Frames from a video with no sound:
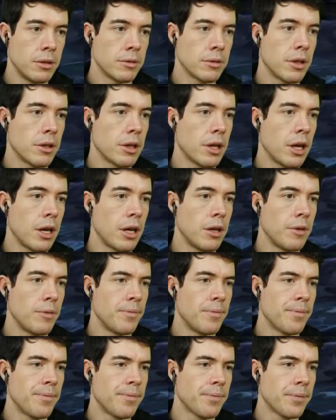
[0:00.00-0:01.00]
Okay.
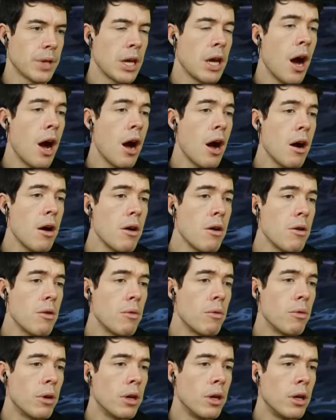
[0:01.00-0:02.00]

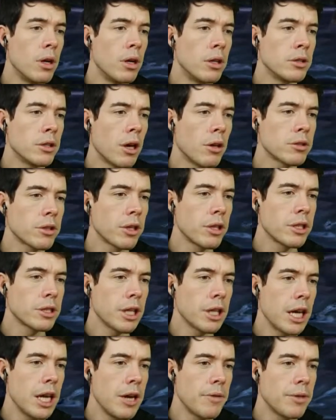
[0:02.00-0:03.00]
Oh! I was going to
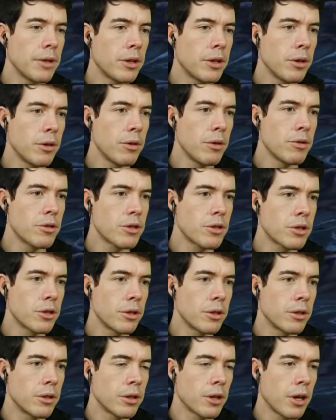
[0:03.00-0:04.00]
say, if the googe
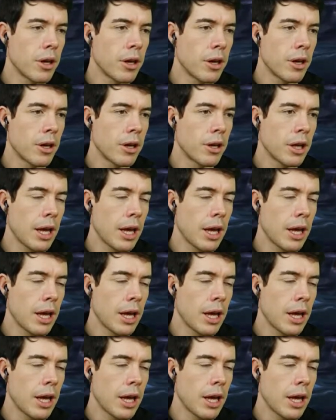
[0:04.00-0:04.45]
could uh,